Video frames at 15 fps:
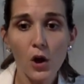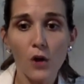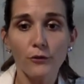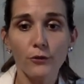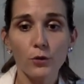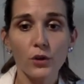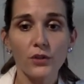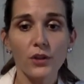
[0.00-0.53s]

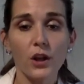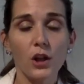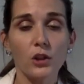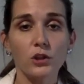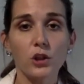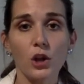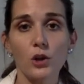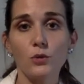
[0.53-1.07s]
For the
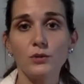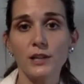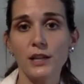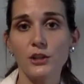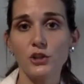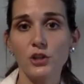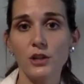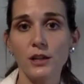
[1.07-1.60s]
low
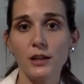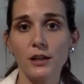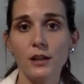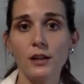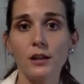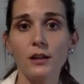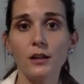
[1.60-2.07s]
tension